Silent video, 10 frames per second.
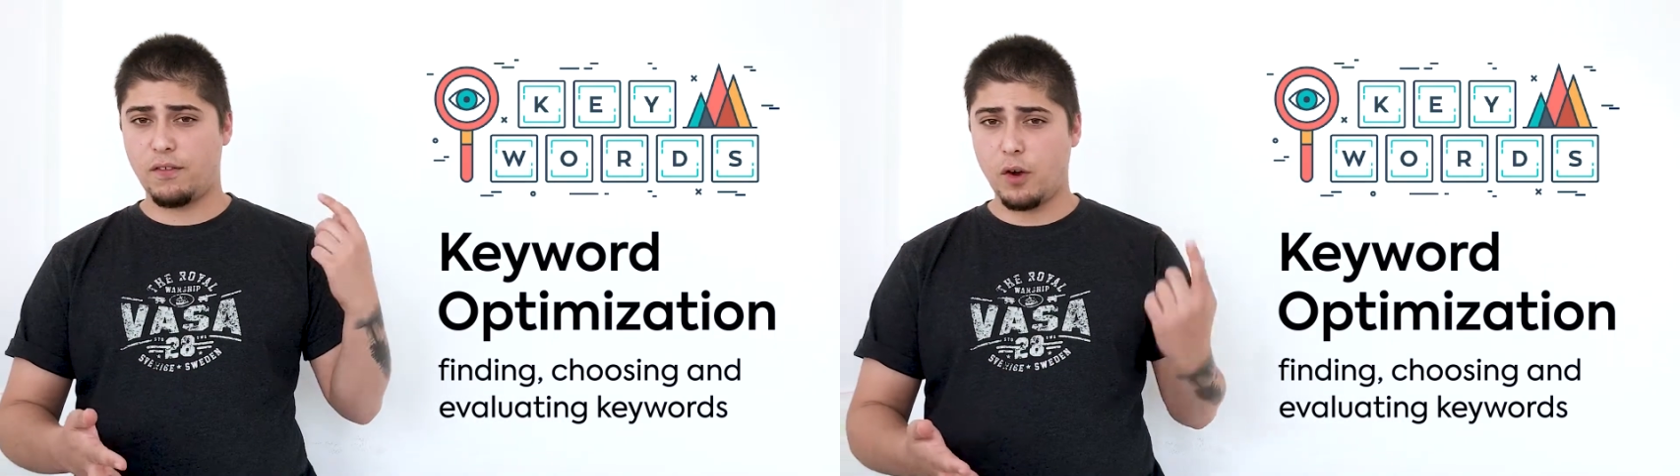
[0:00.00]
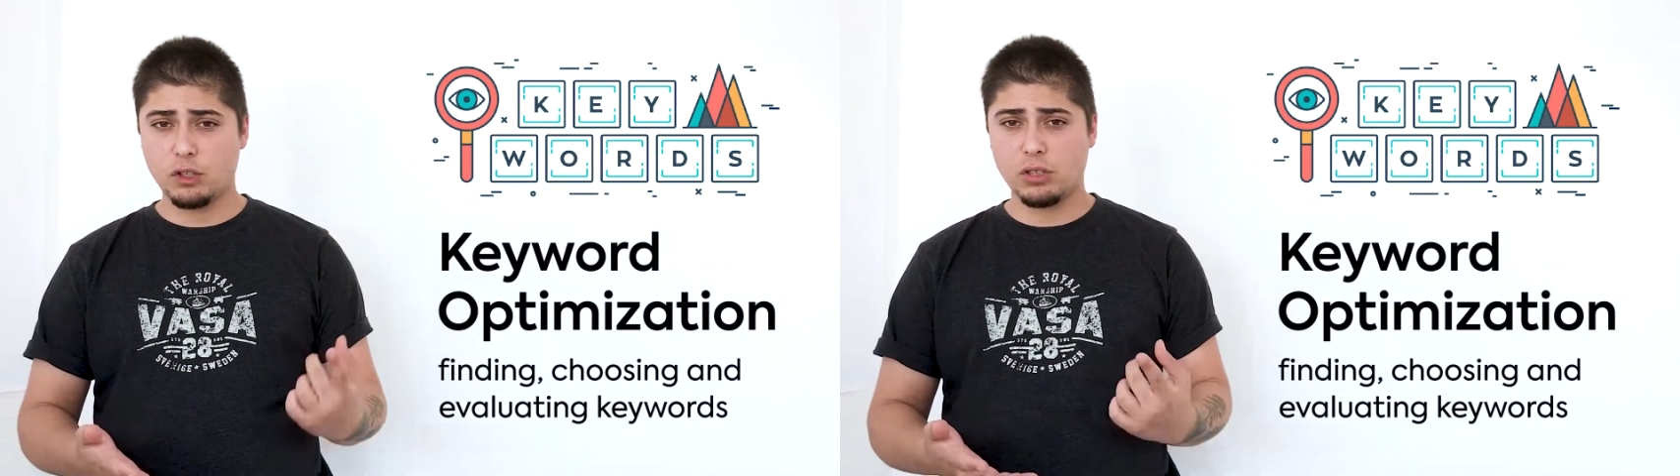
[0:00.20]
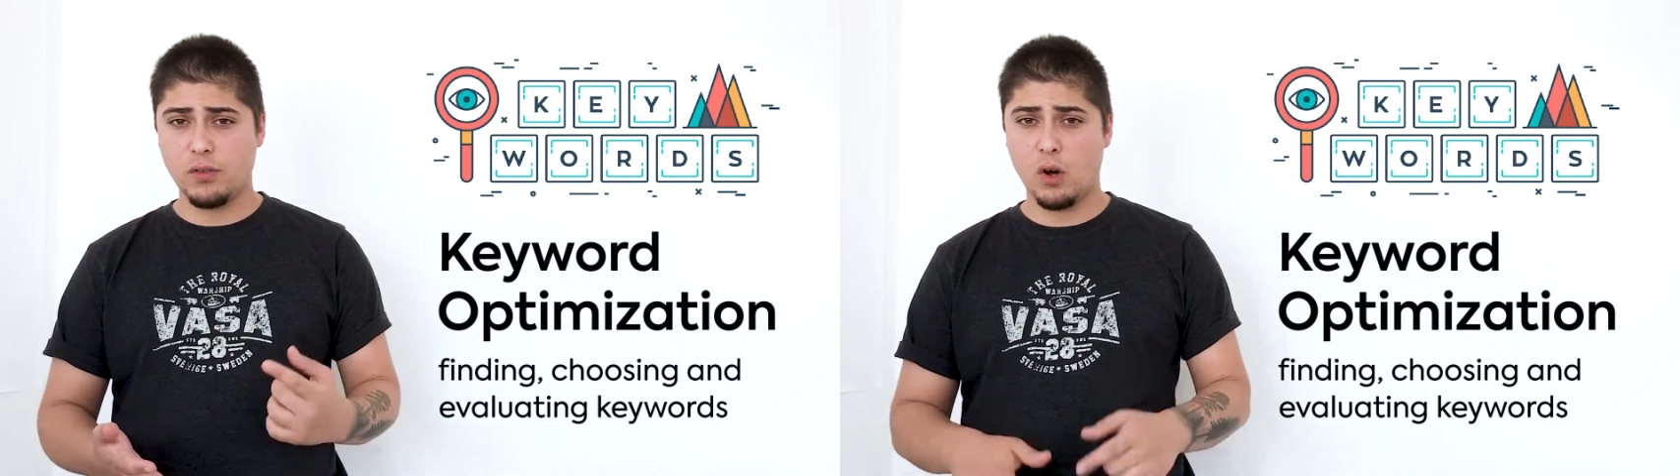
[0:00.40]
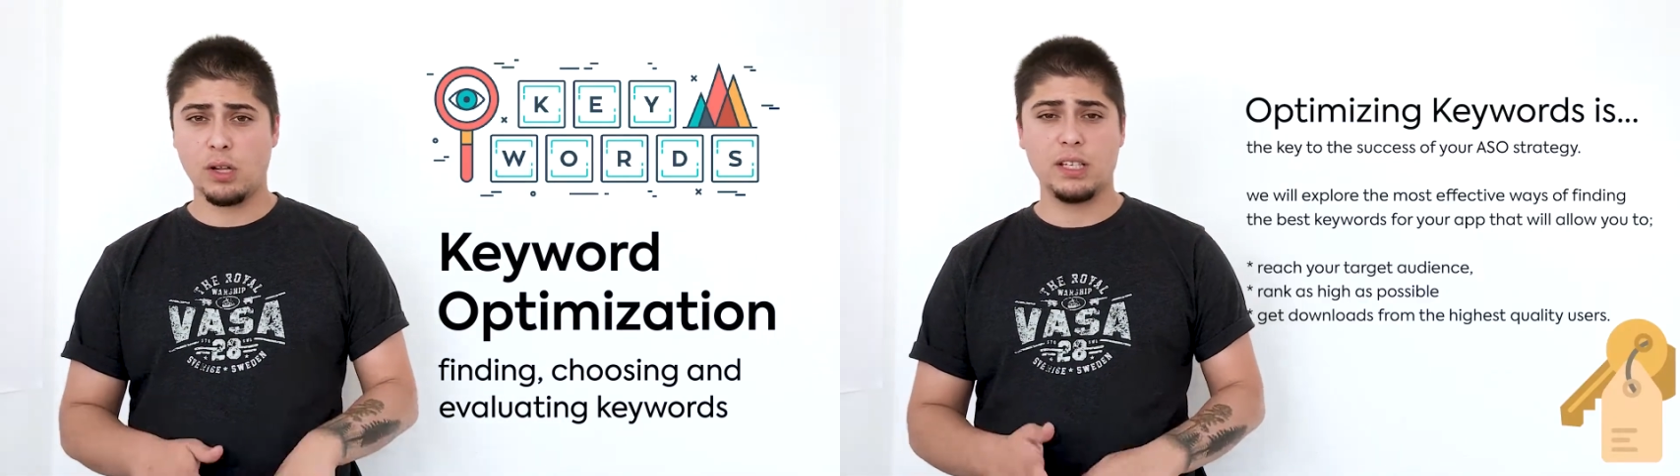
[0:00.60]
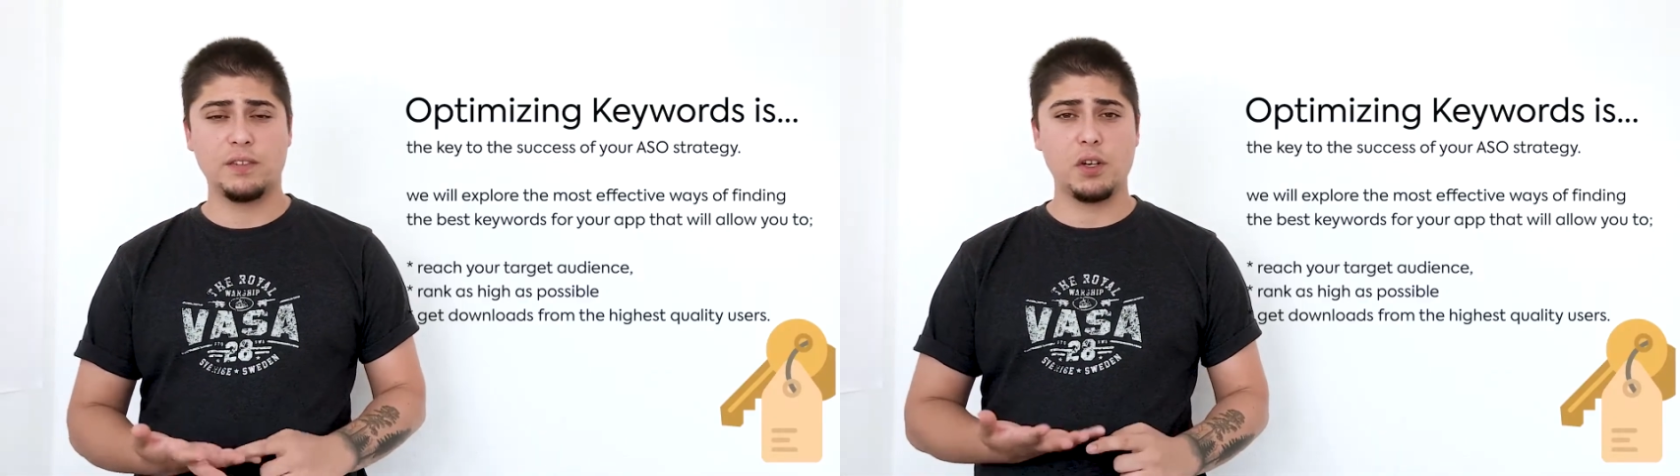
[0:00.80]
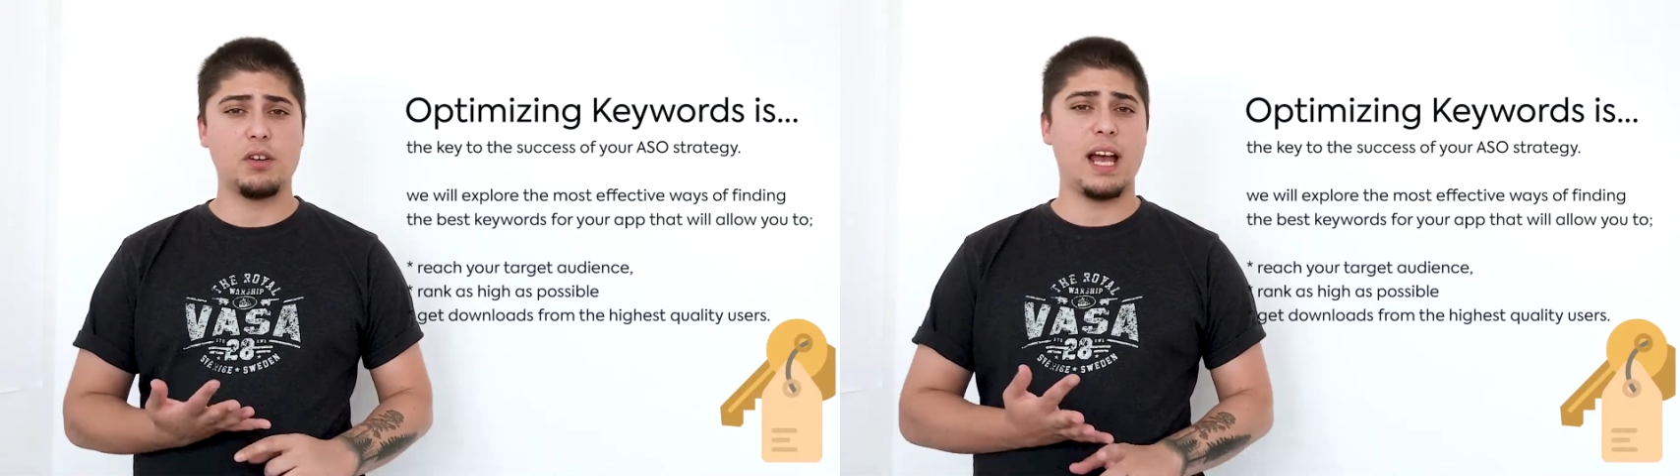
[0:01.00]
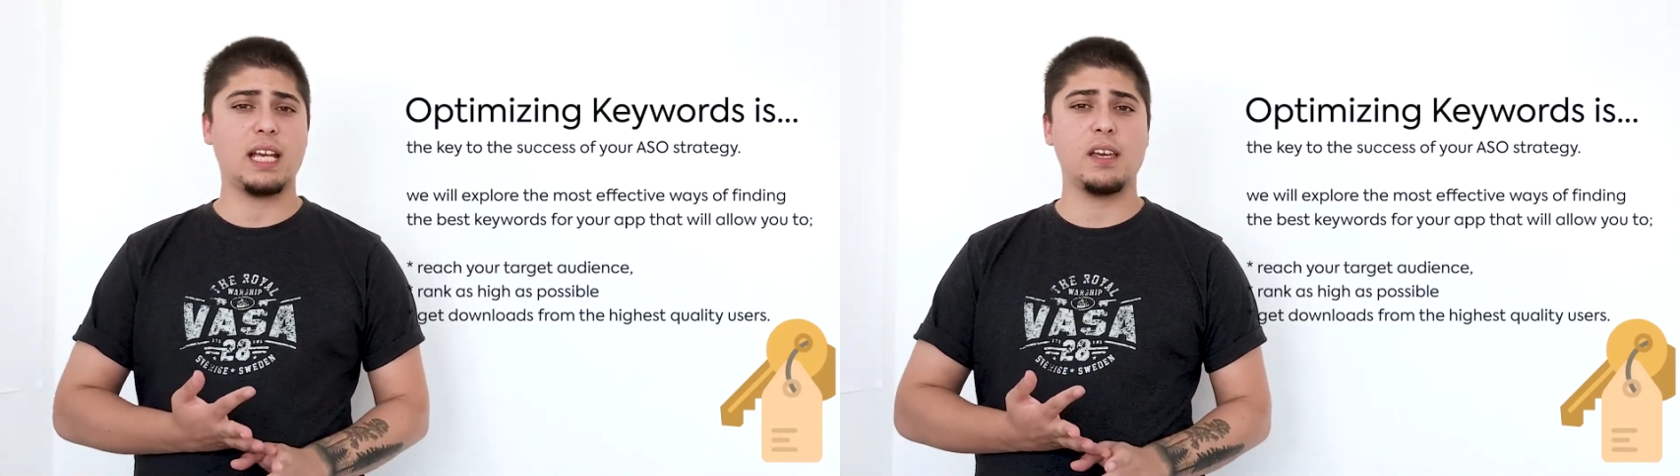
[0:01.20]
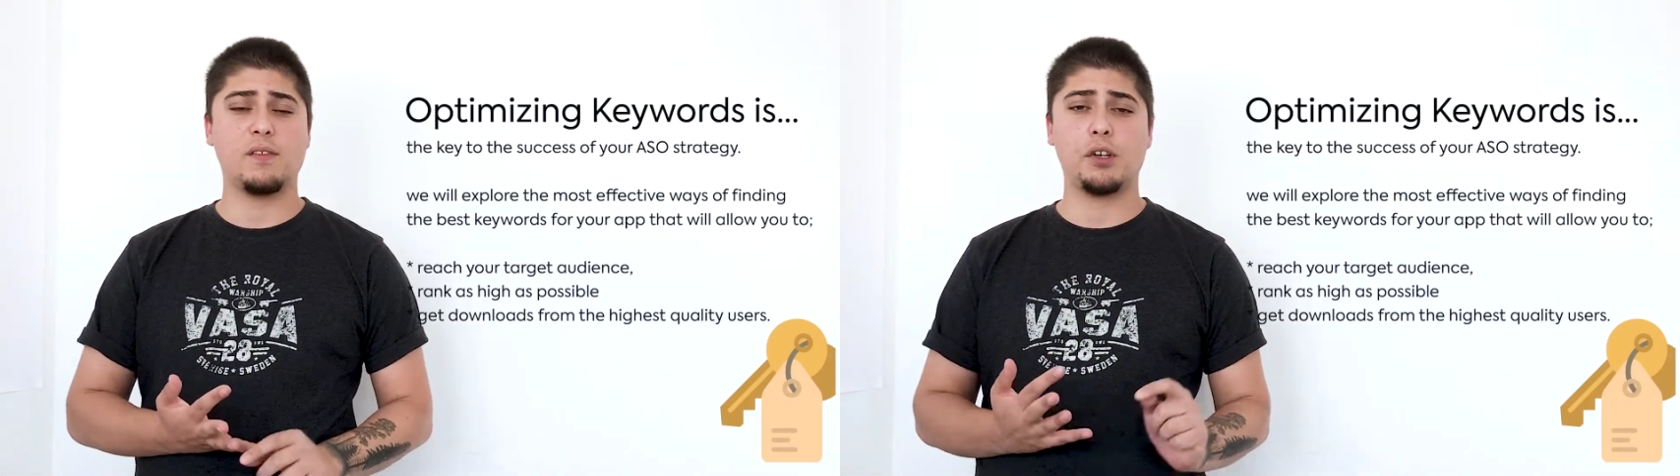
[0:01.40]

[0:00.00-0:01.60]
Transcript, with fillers: First of all, if you're ranking